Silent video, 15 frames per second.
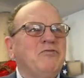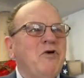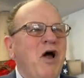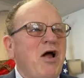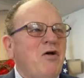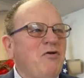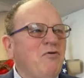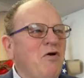
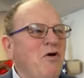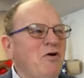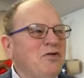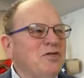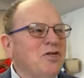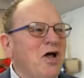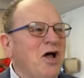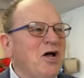rock and
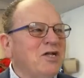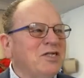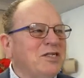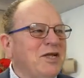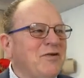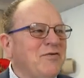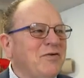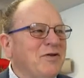roll
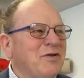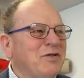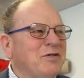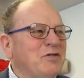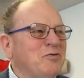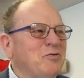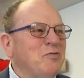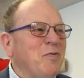songs
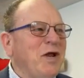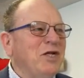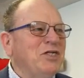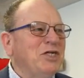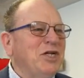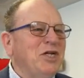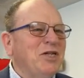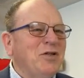even,
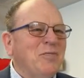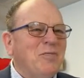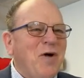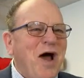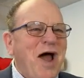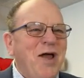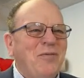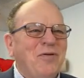mentioning the
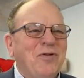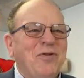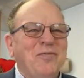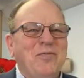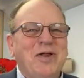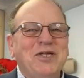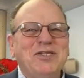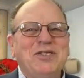
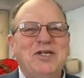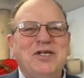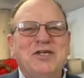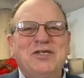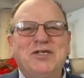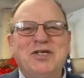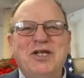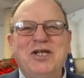Bible,
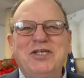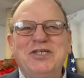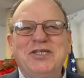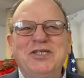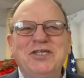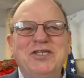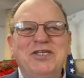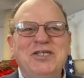mentioning
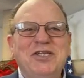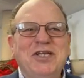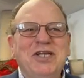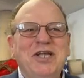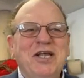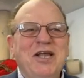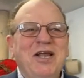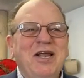Jesus,
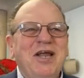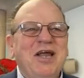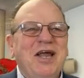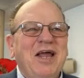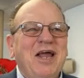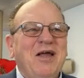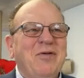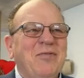
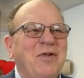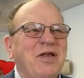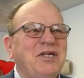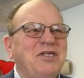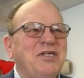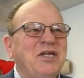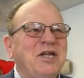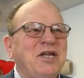
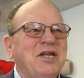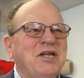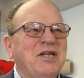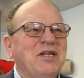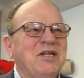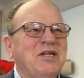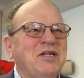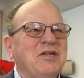
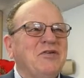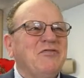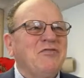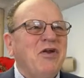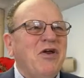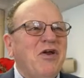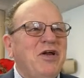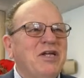mentioning
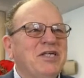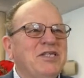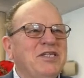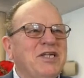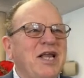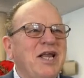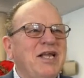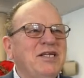
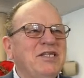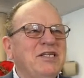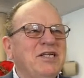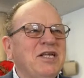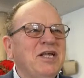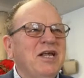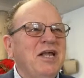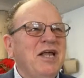various
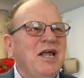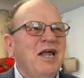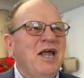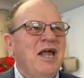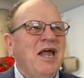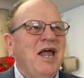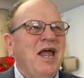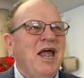things,
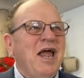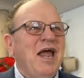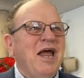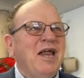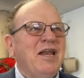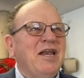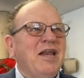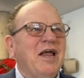
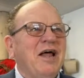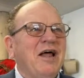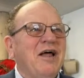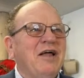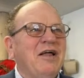and